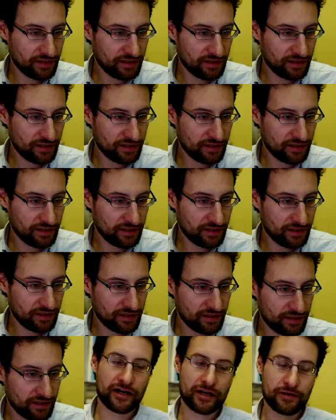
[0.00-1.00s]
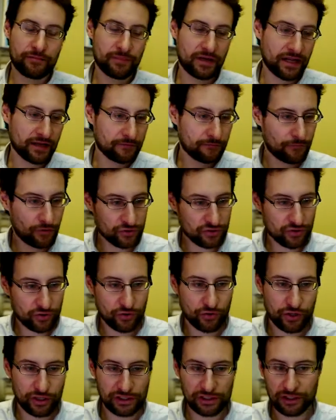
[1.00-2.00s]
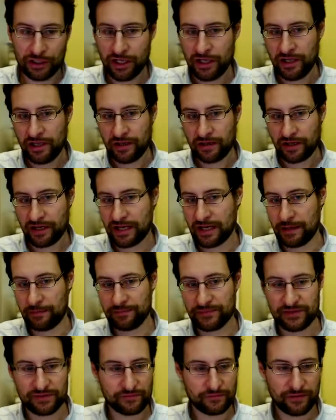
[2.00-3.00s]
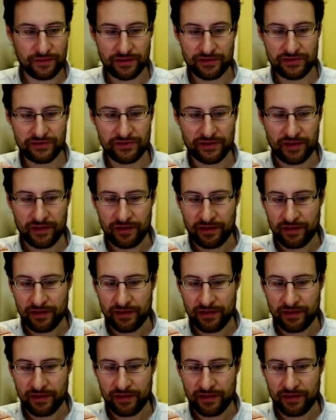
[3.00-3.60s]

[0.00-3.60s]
image like ARM, like one kernel, comes with